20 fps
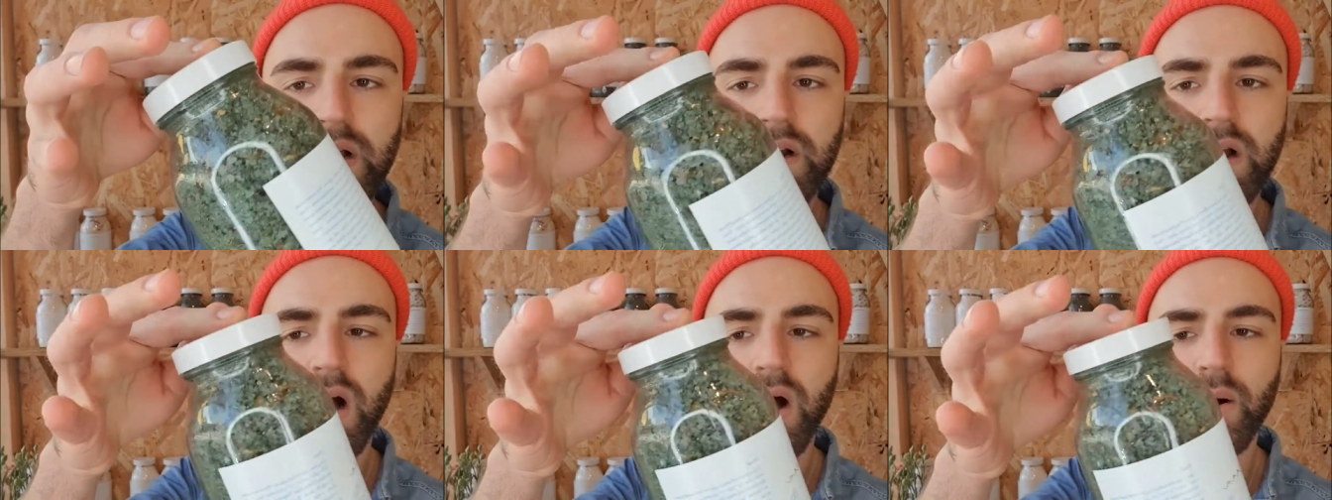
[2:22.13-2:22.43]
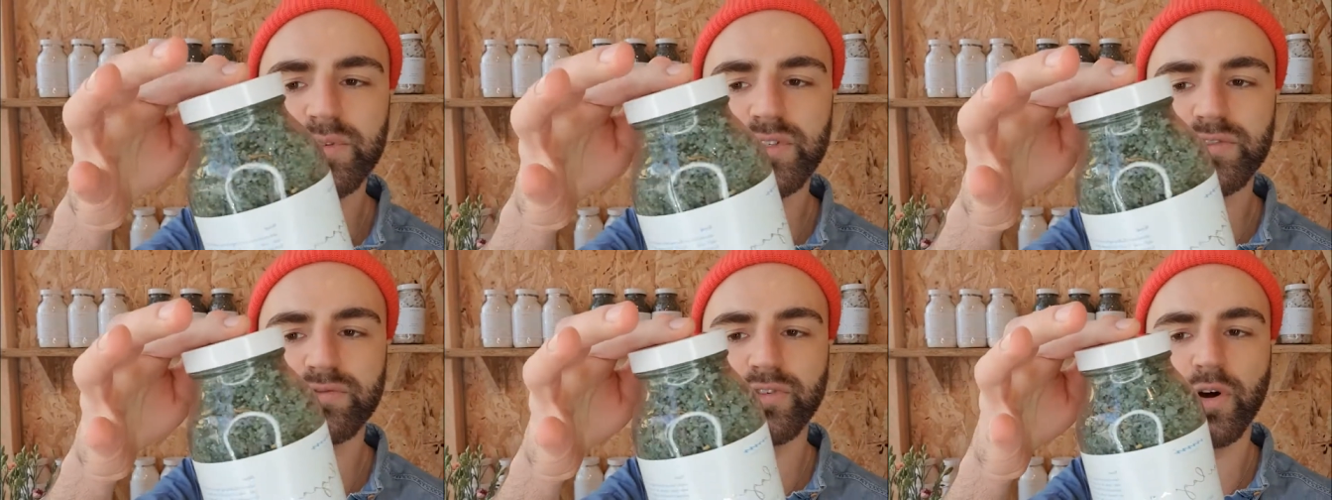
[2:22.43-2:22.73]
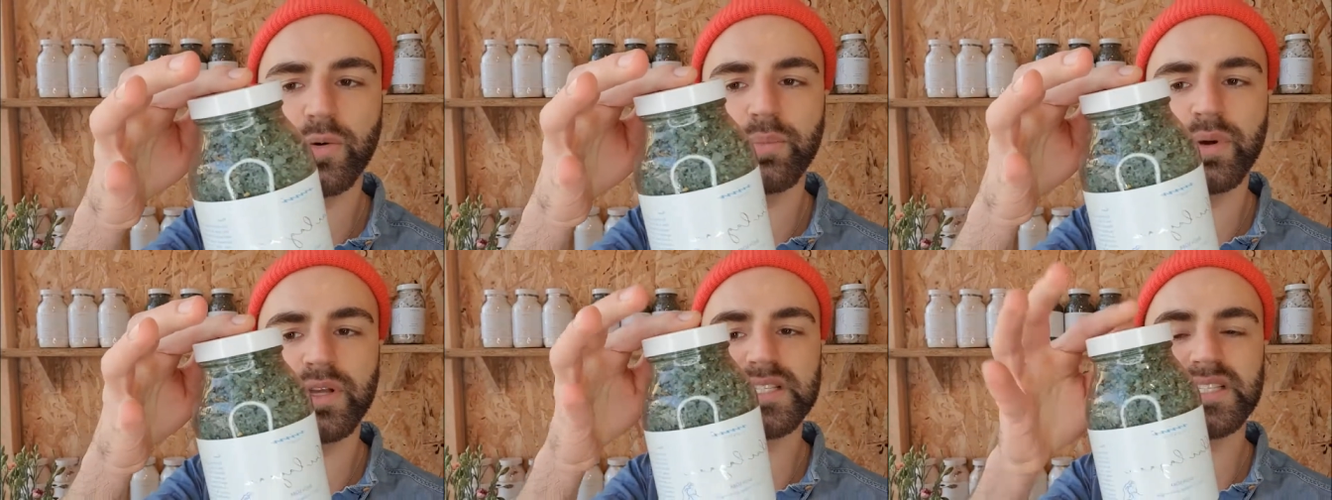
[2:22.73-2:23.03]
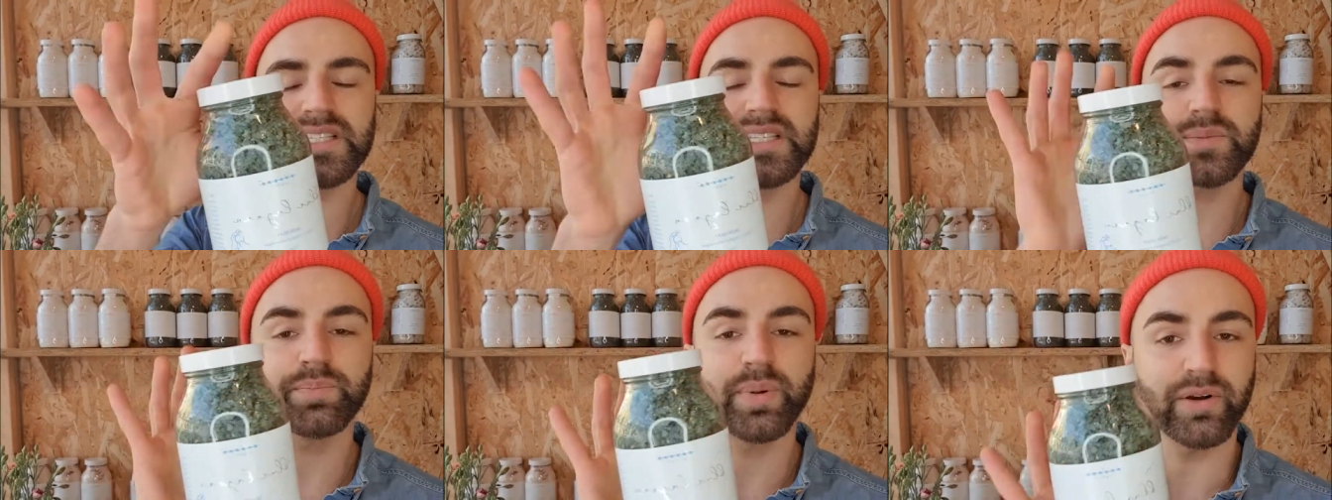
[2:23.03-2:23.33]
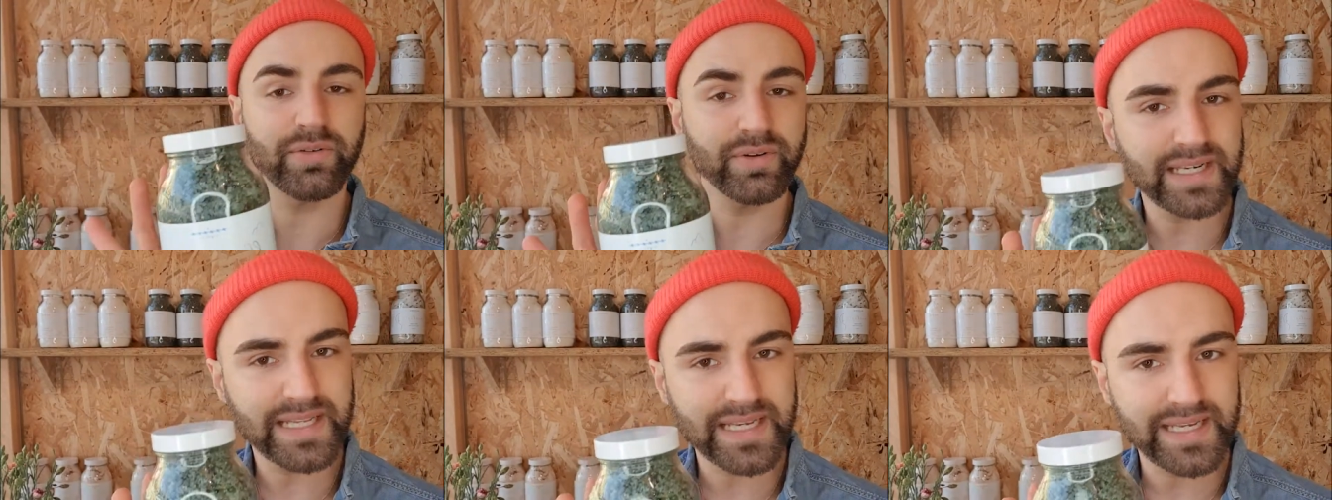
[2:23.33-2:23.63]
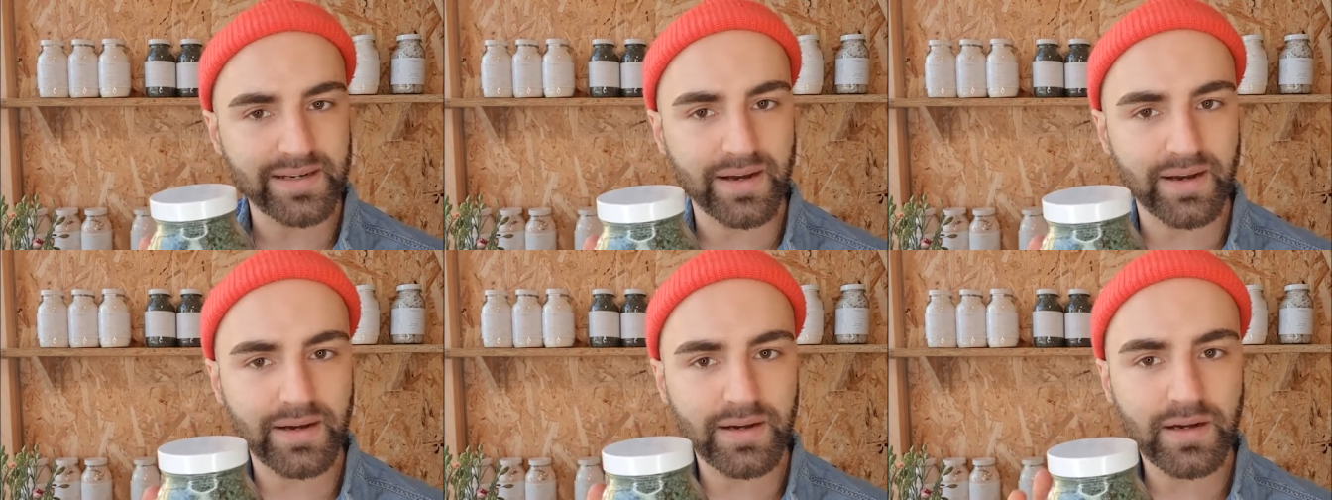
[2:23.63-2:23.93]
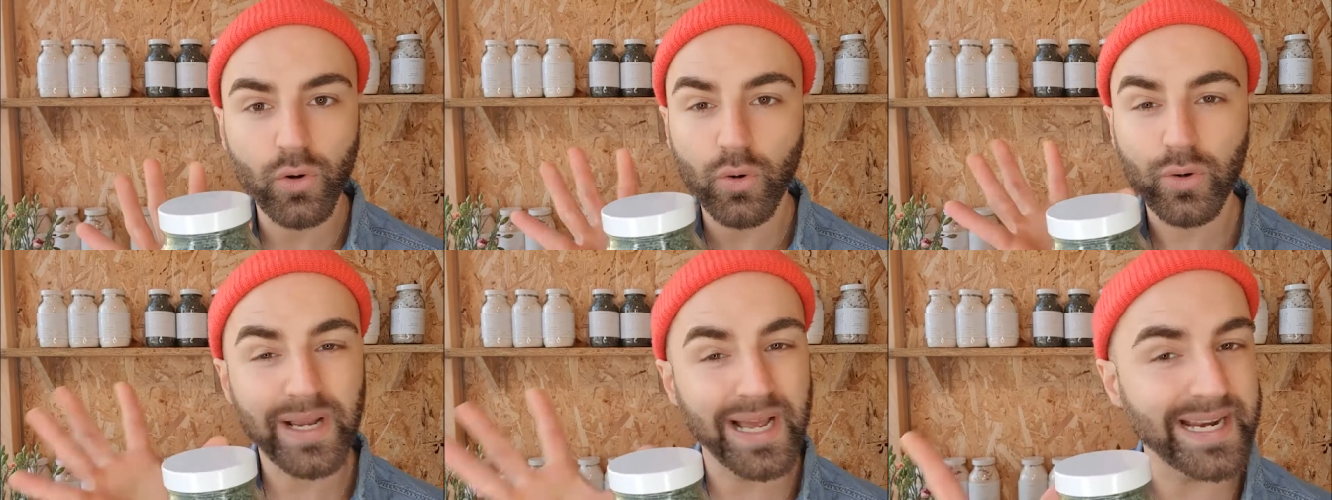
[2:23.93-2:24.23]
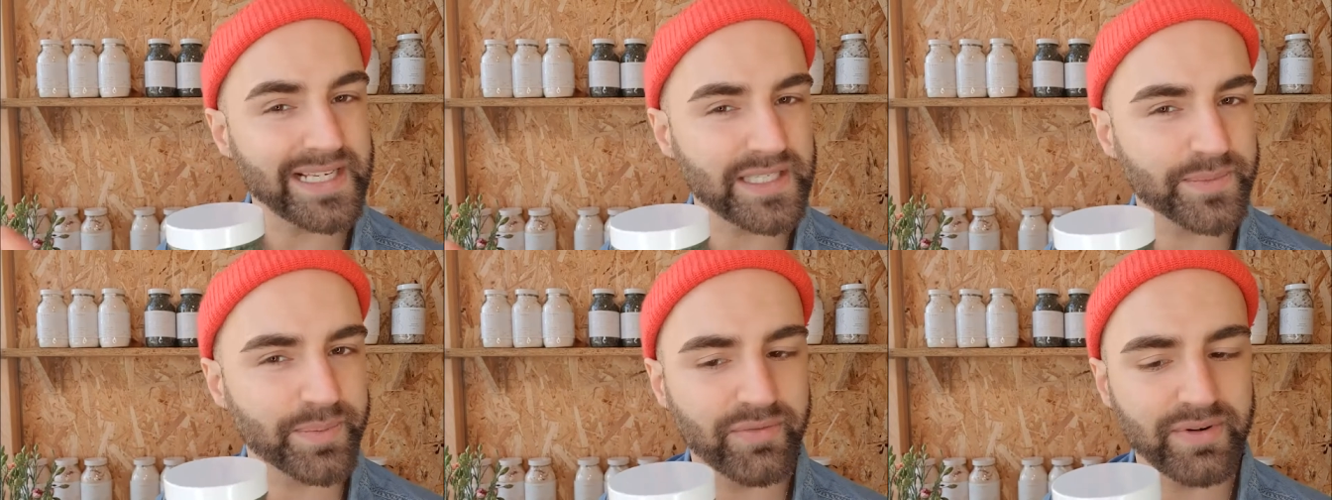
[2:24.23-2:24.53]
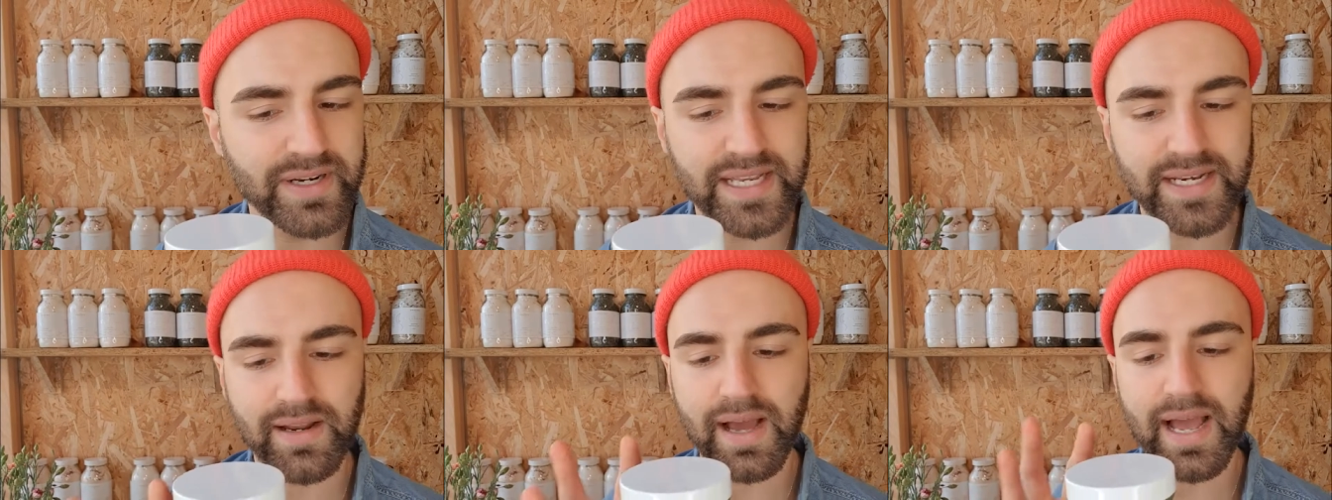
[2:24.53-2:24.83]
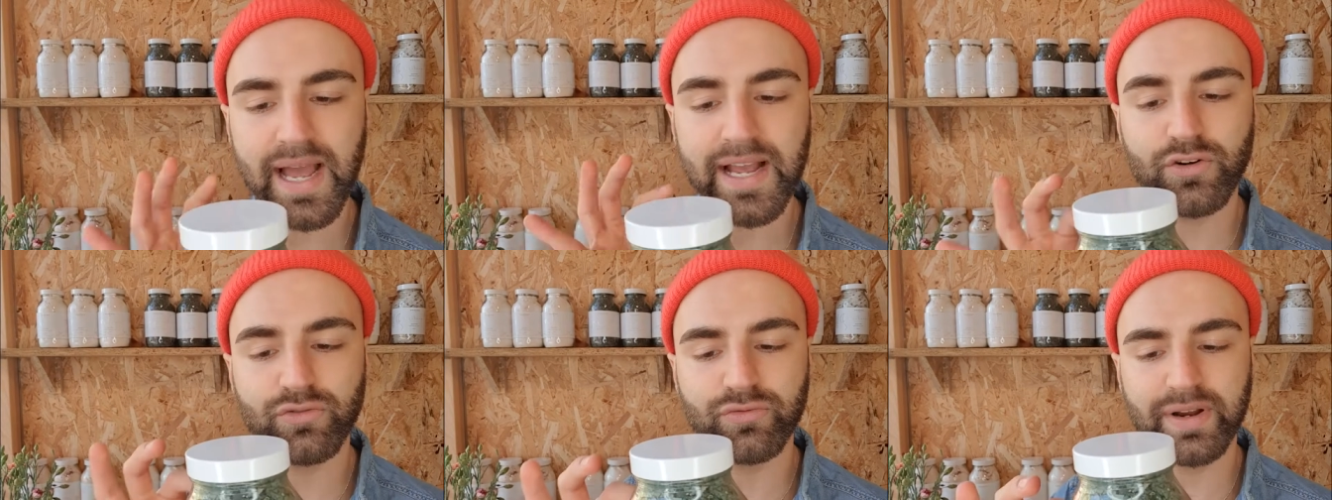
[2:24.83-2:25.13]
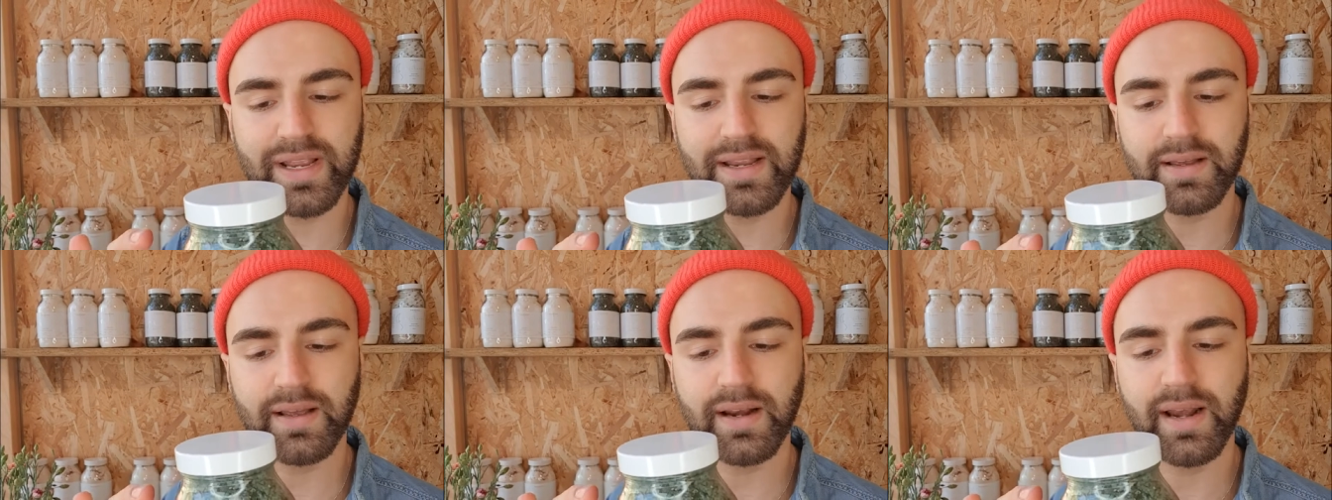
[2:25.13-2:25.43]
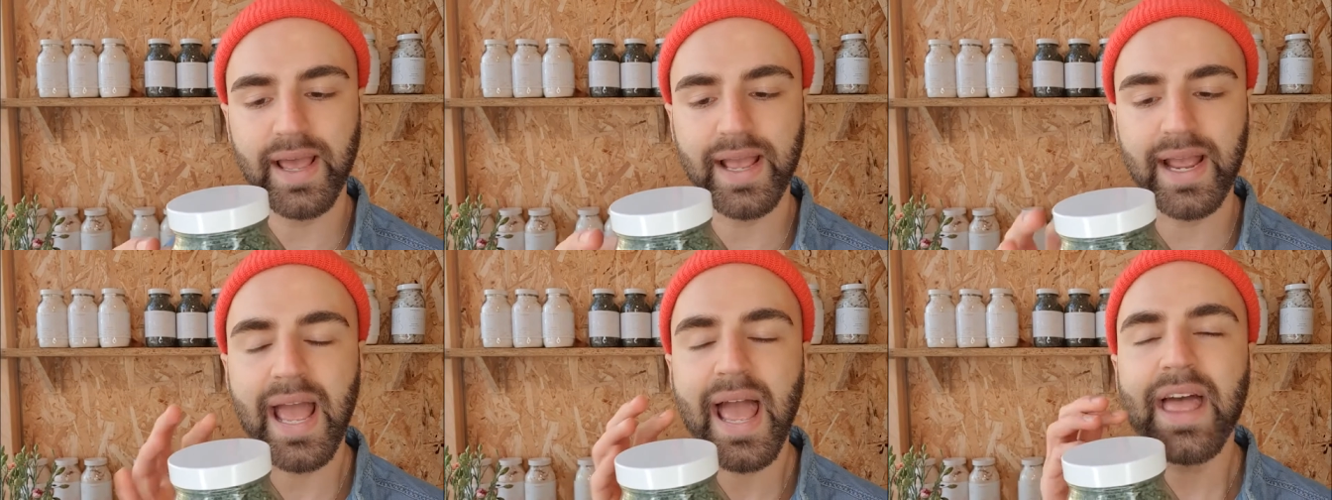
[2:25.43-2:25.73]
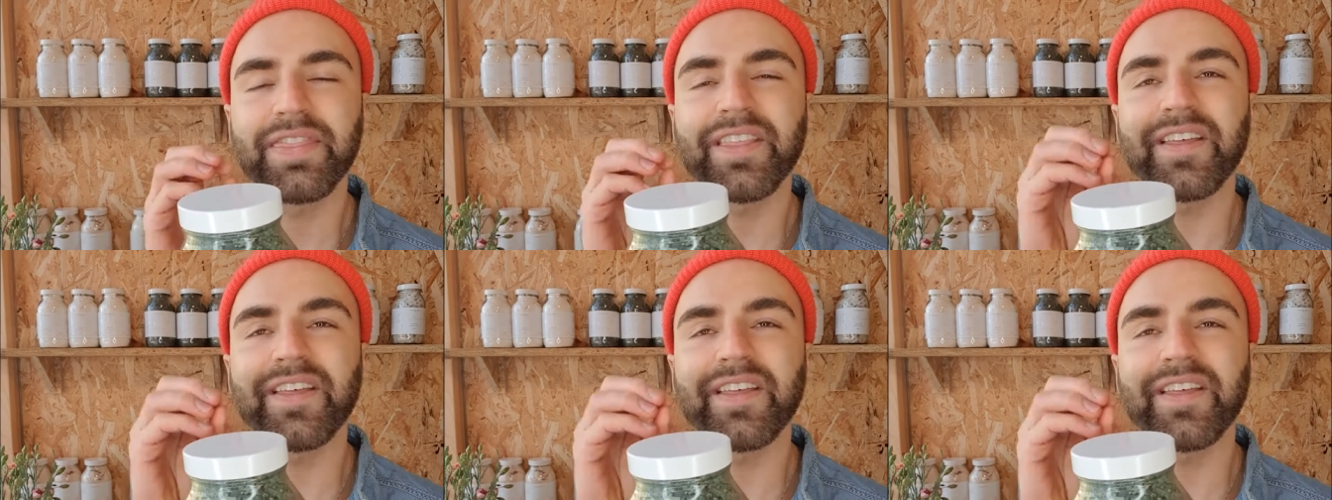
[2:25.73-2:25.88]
comes from spirulina, organic spirulina, and green clay.